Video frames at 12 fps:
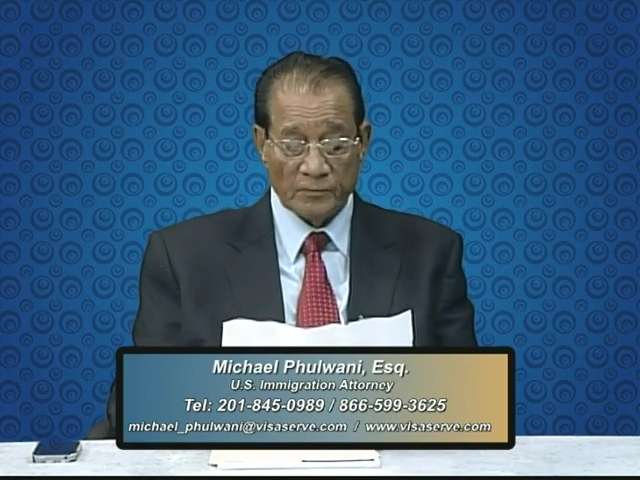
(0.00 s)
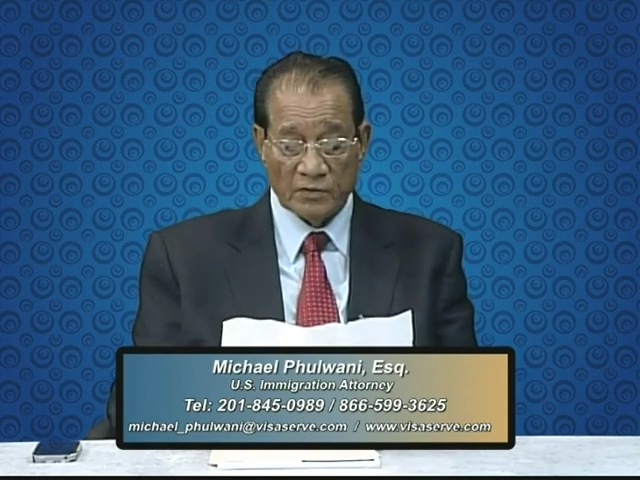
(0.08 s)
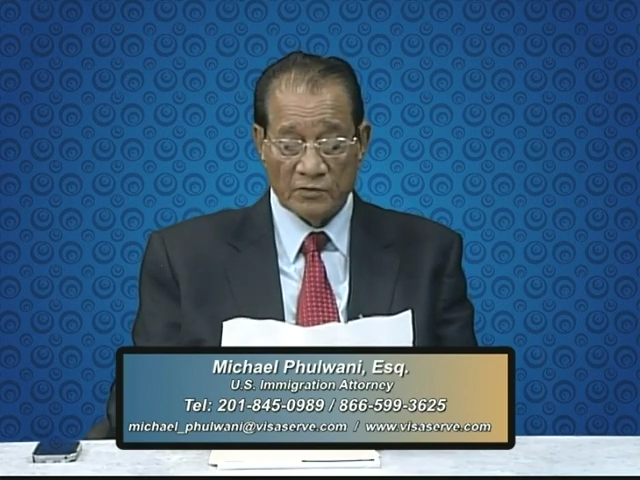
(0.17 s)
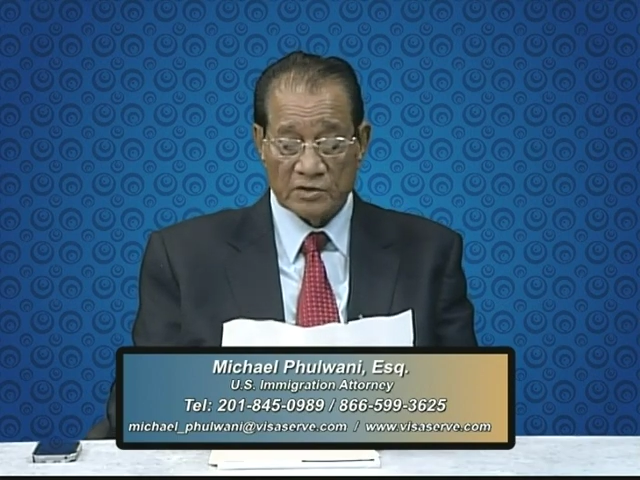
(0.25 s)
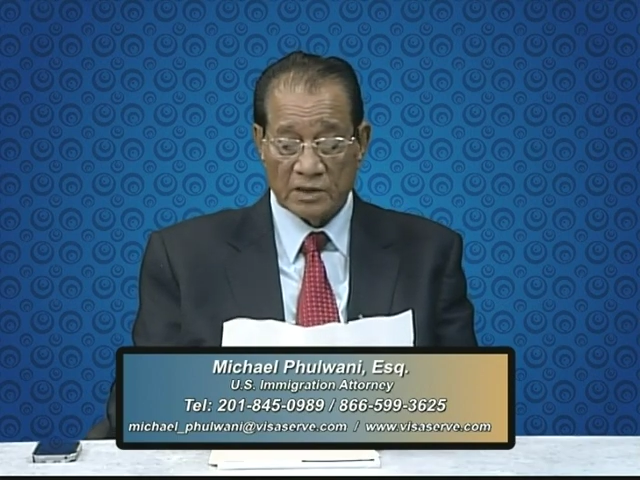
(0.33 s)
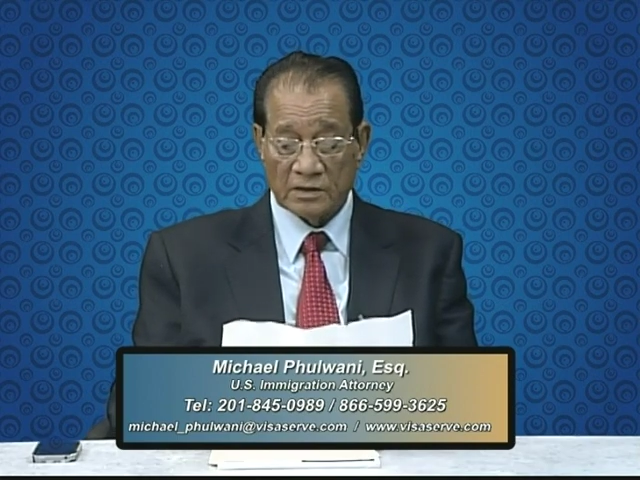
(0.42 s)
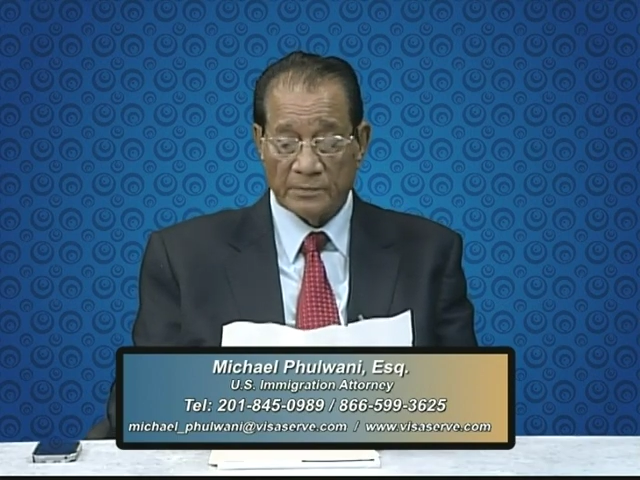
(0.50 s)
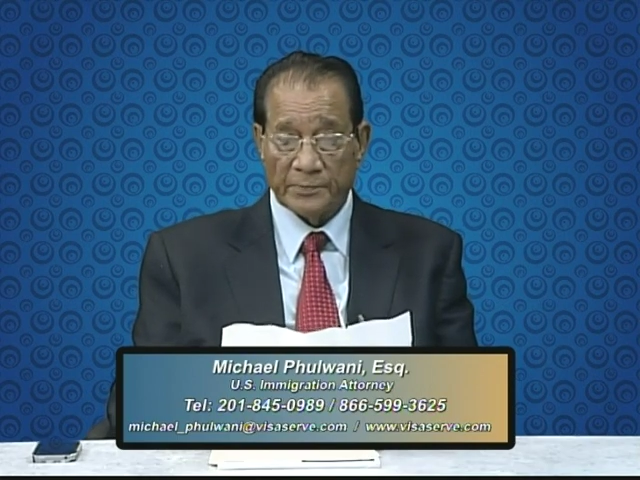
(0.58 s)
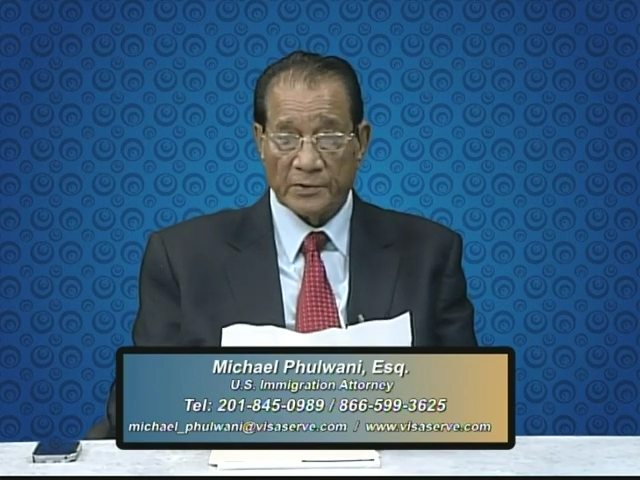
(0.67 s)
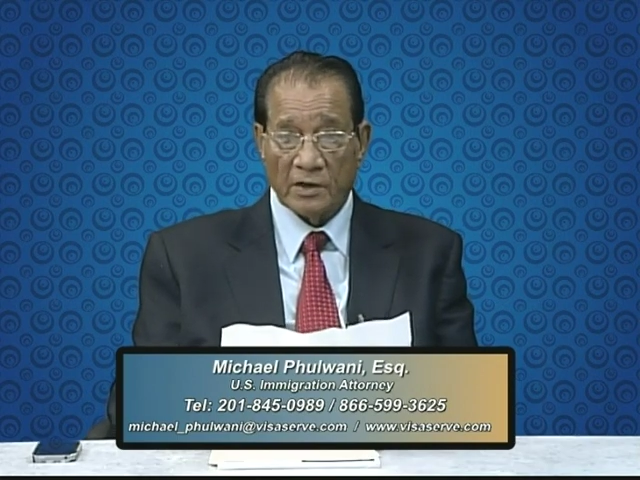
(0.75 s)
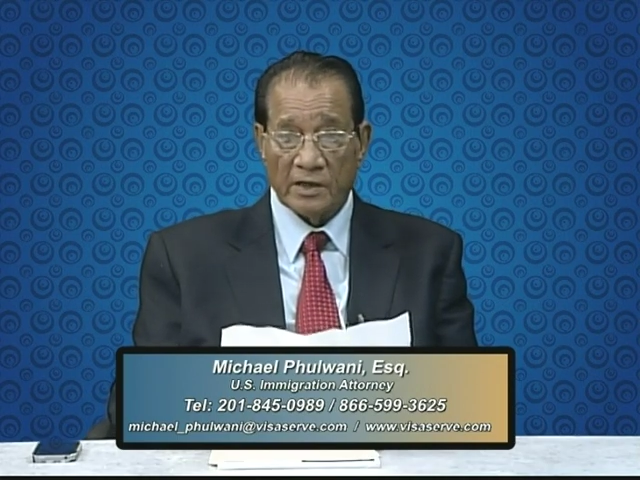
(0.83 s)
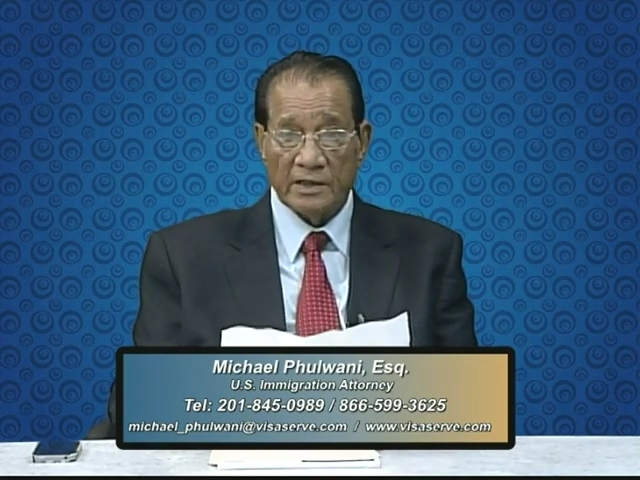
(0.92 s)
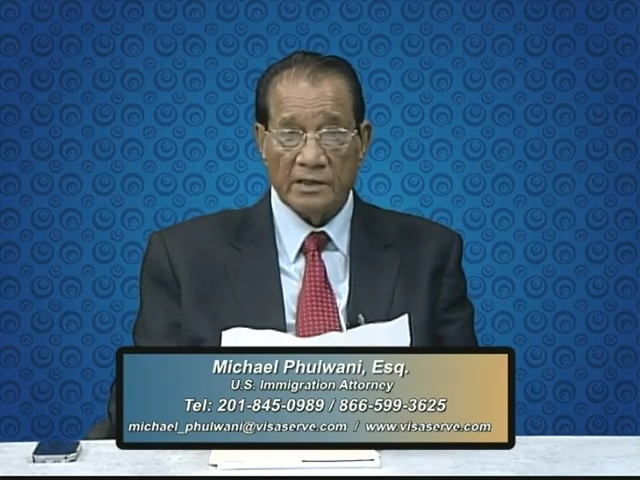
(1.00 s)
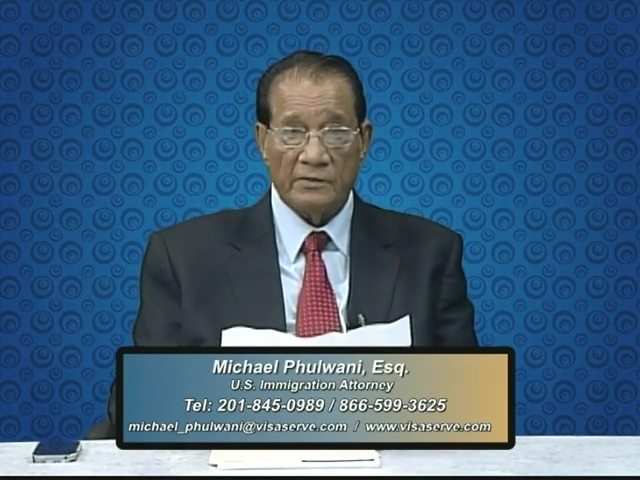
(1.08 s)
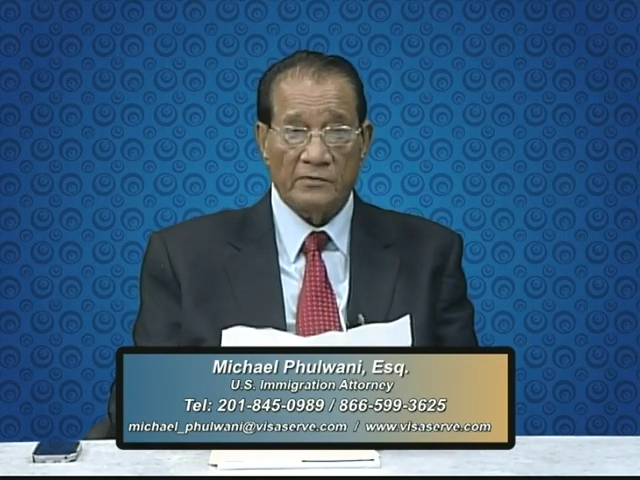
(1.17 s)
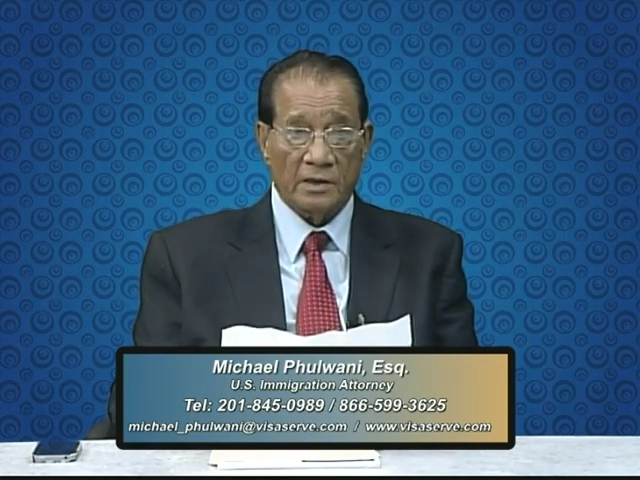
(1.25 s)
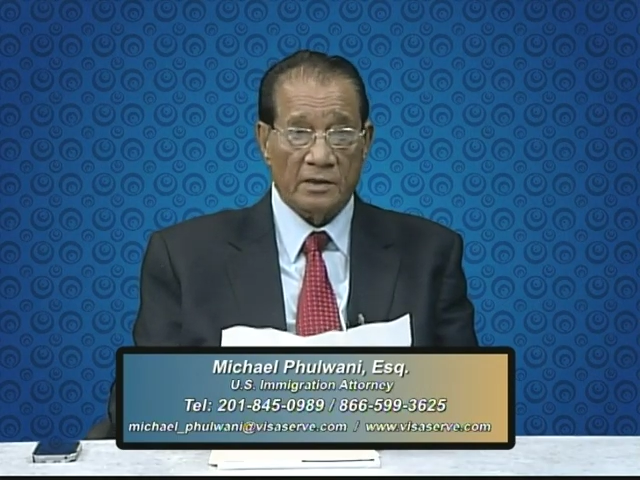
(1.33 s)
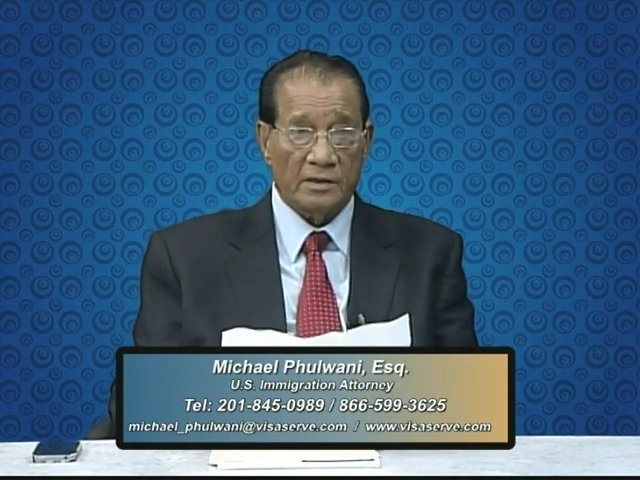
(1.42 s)
which are the priority
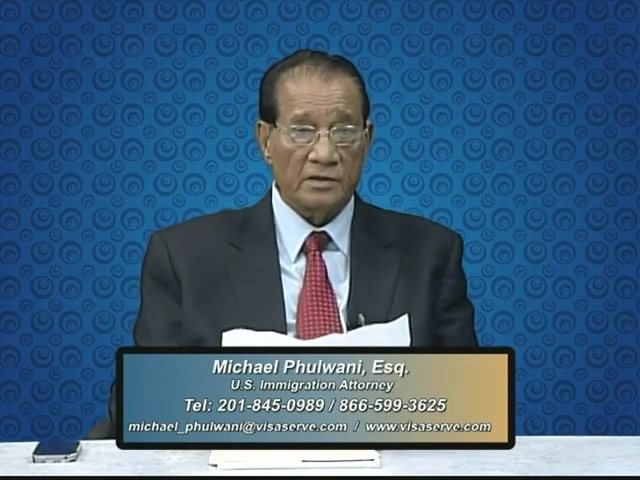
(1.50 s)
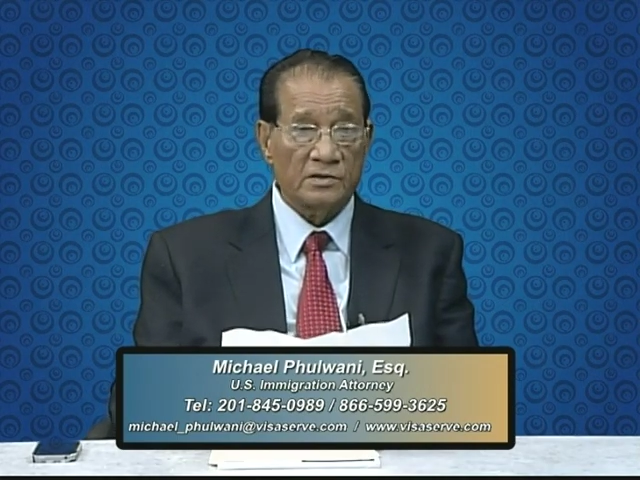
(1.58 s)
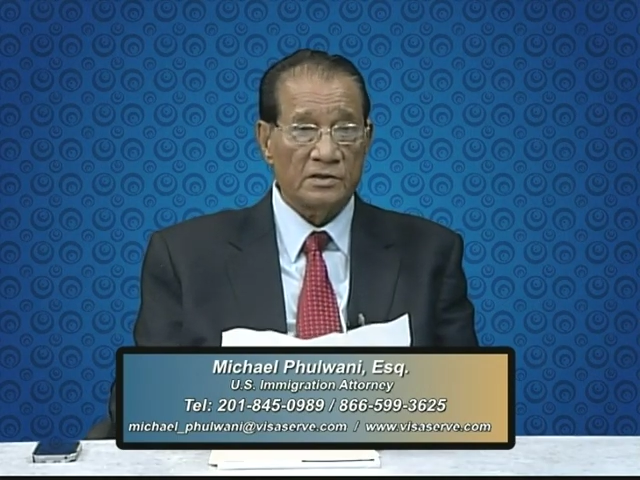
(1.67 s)
workers,